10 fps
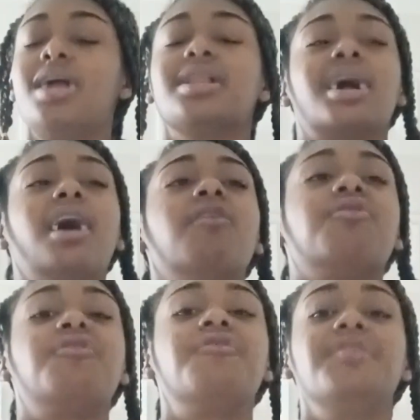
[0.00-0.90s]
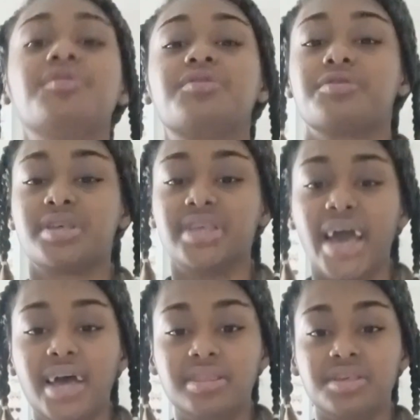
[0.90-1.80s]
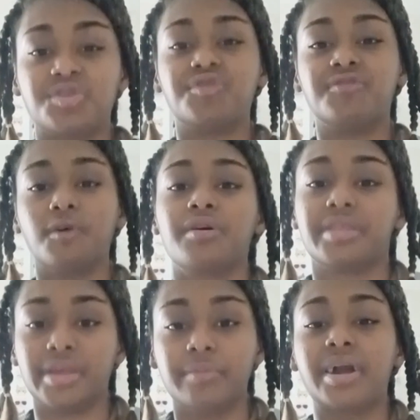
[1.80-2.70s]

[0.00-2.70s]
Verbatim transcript: like I'll feel their sadness for them.